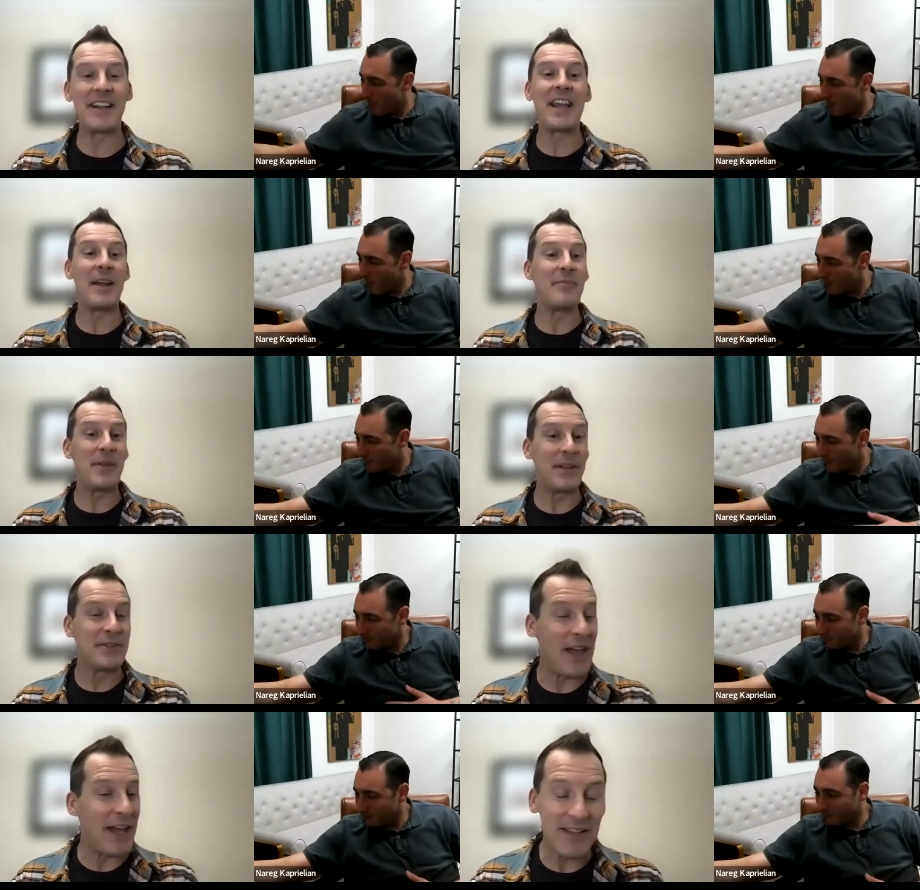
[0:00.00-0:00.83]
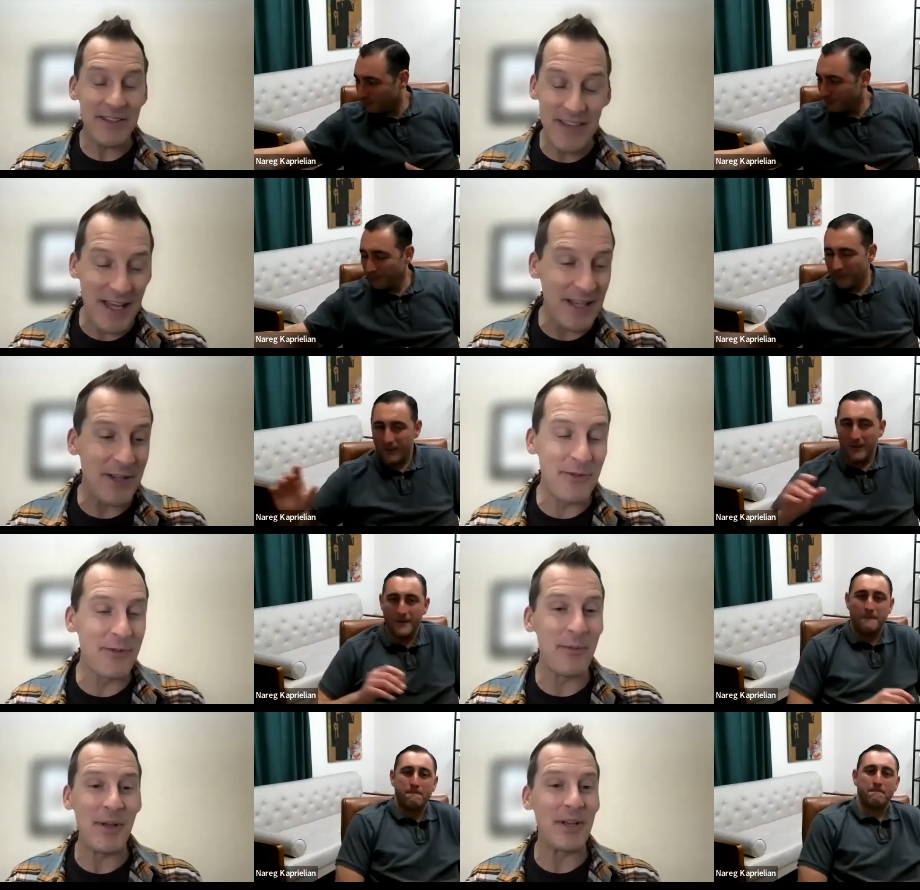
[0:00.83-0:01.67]
Speaker 1: And again, being thank thank you
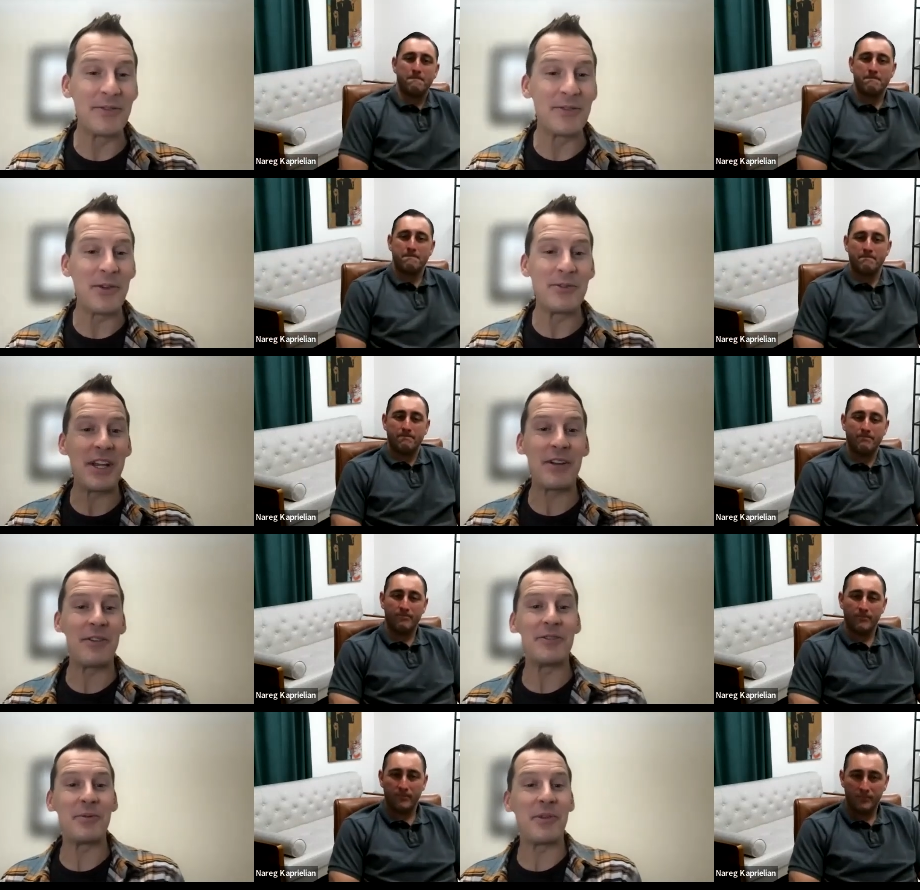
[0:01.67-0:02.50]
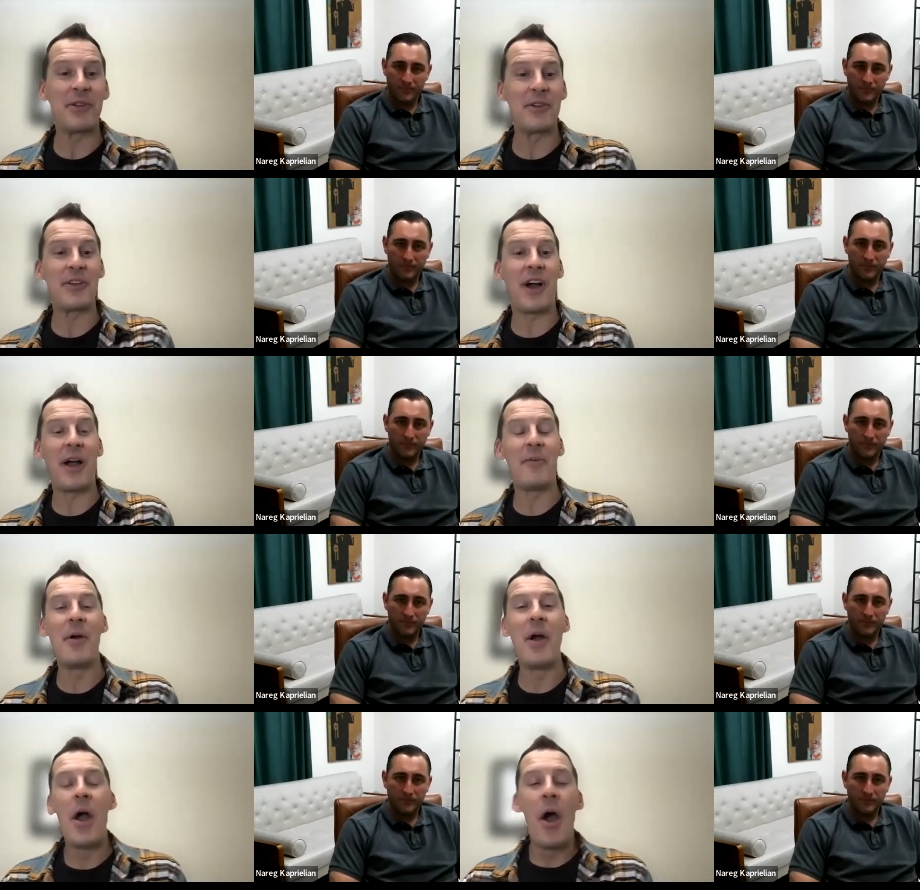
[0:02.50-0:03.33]
for being so generous with your time.